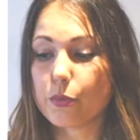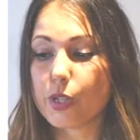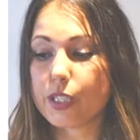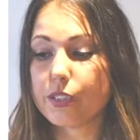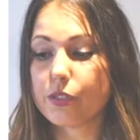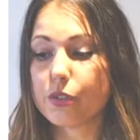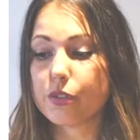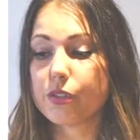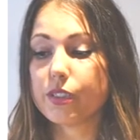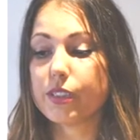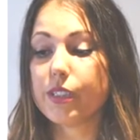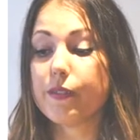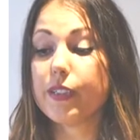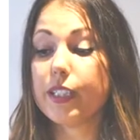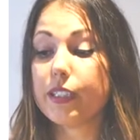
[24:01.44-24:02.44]
greater
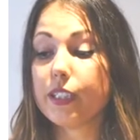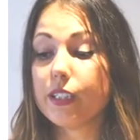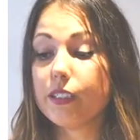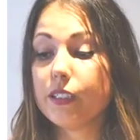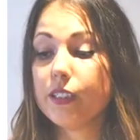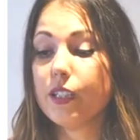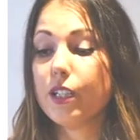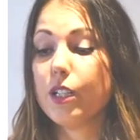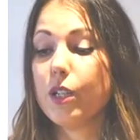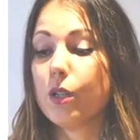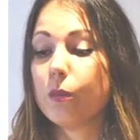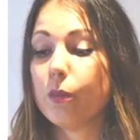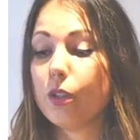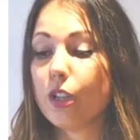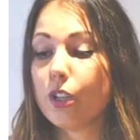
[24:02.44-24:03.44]
susceptibility
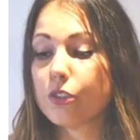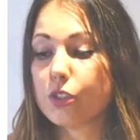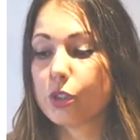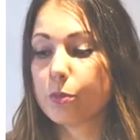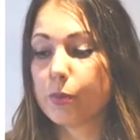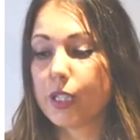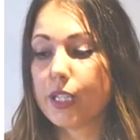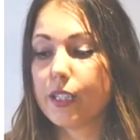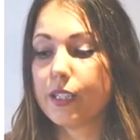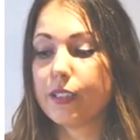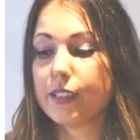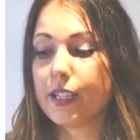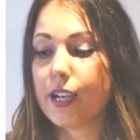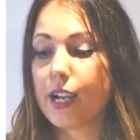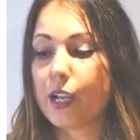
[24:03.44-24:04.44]
will also
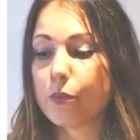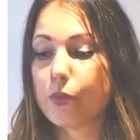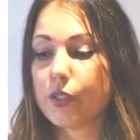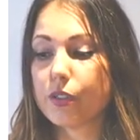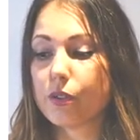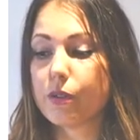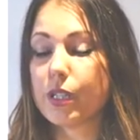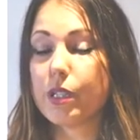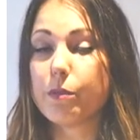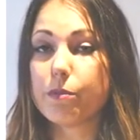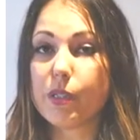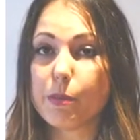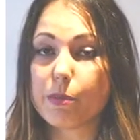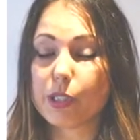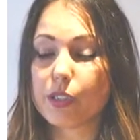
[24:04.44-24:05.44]
explain the high rate of
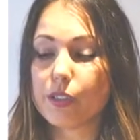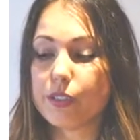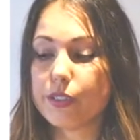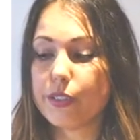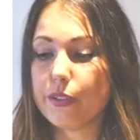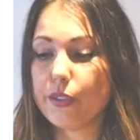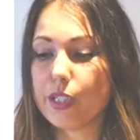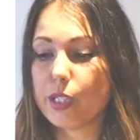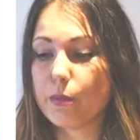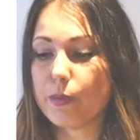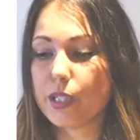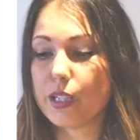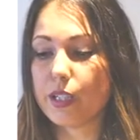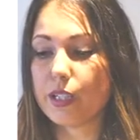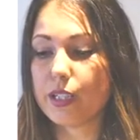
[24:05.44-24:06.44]

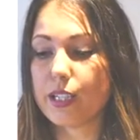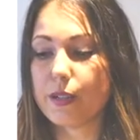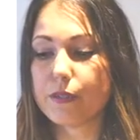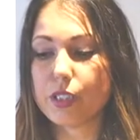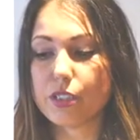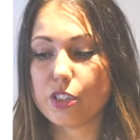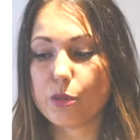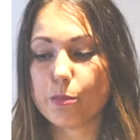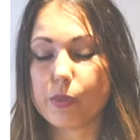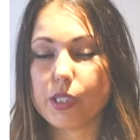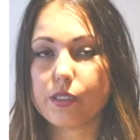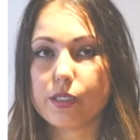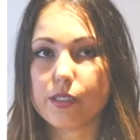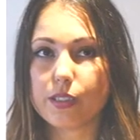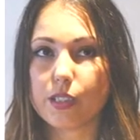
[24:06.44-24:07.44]
hypercholesterolemia in captive
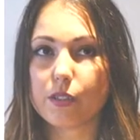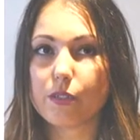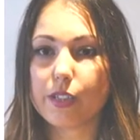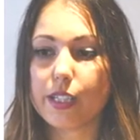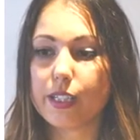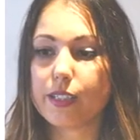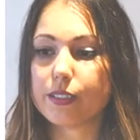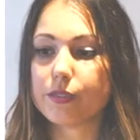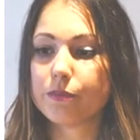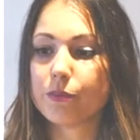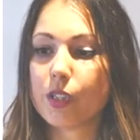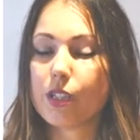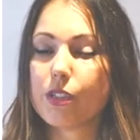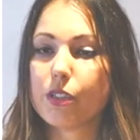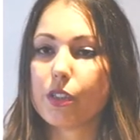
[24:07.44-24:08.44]
chimpanzees and gorillas.
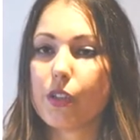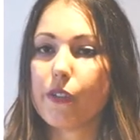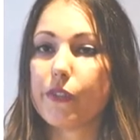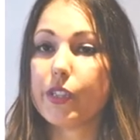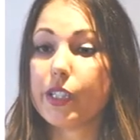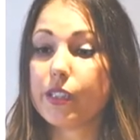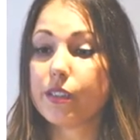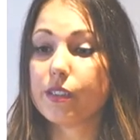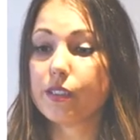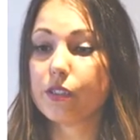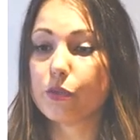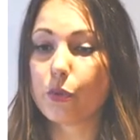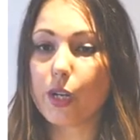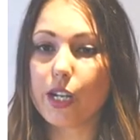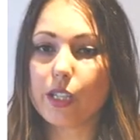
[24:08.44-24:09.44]
So if this
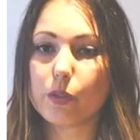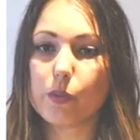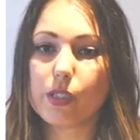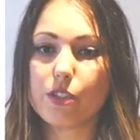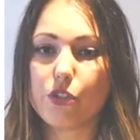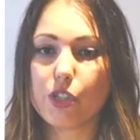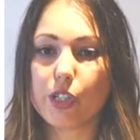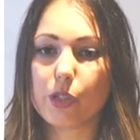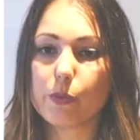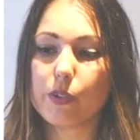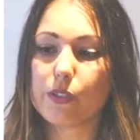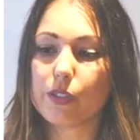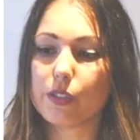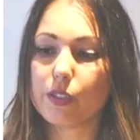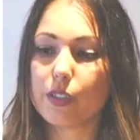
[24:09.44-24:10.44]
trait was shared
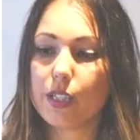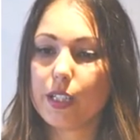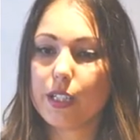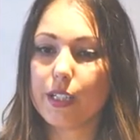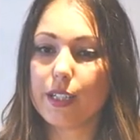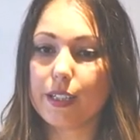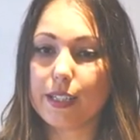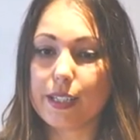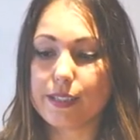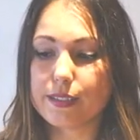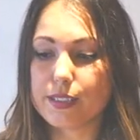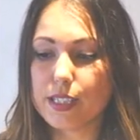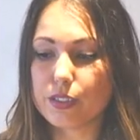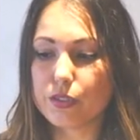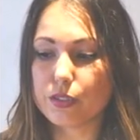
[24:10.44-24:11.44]
with our early
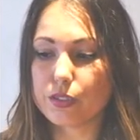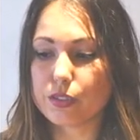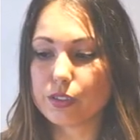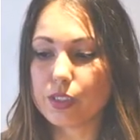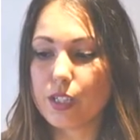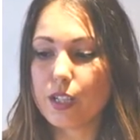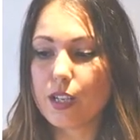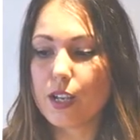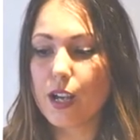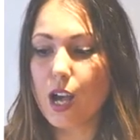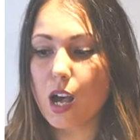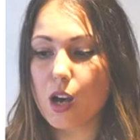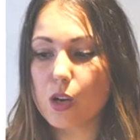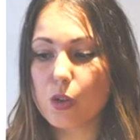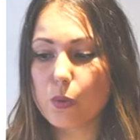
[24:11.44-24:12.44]
ancestors,
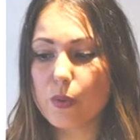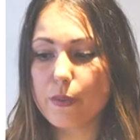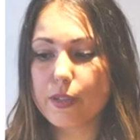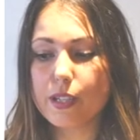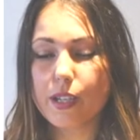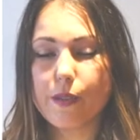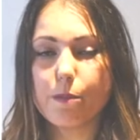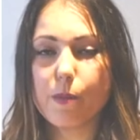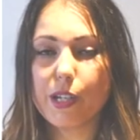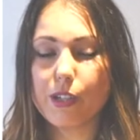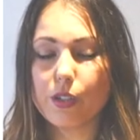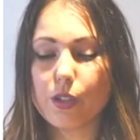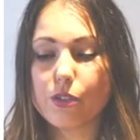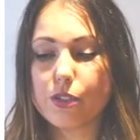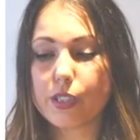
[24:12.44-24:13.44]
how we became
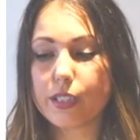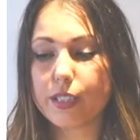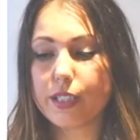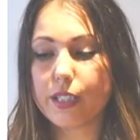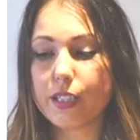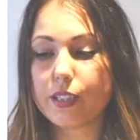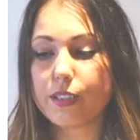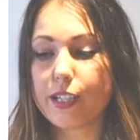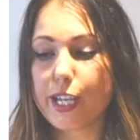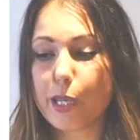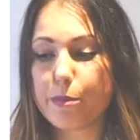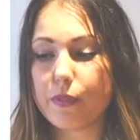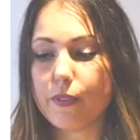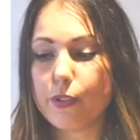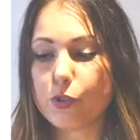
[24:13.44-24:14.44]
biologically
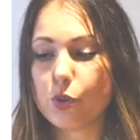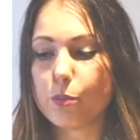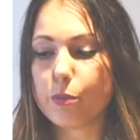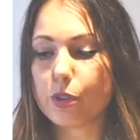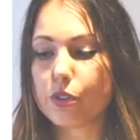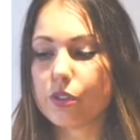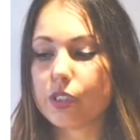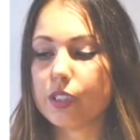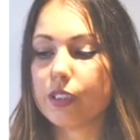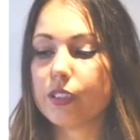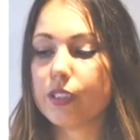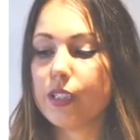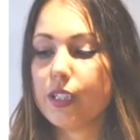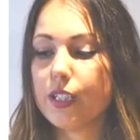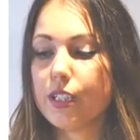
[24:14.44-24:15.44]
capable of
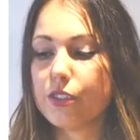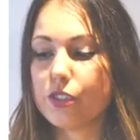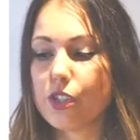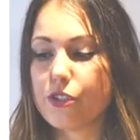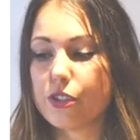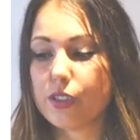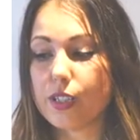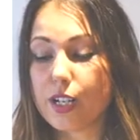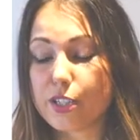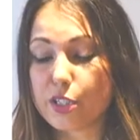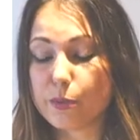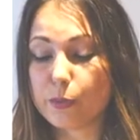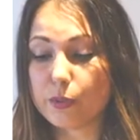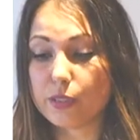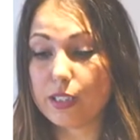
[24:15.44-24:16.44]
supporting such a
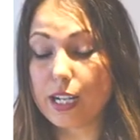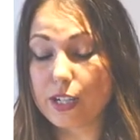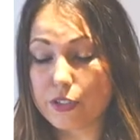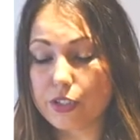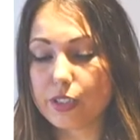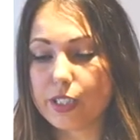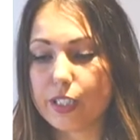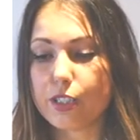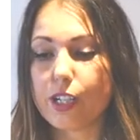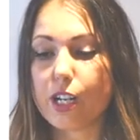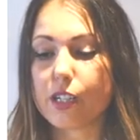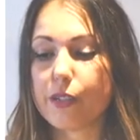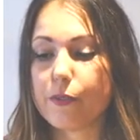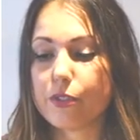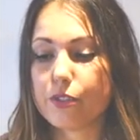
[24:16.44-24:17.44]
largely
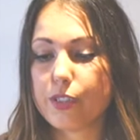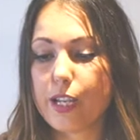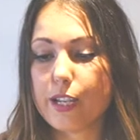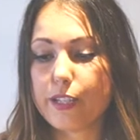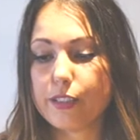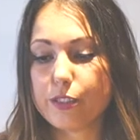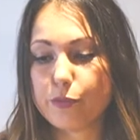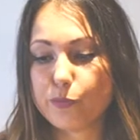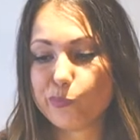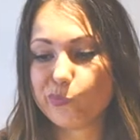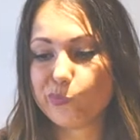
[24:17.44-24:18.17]
carnivorous diet.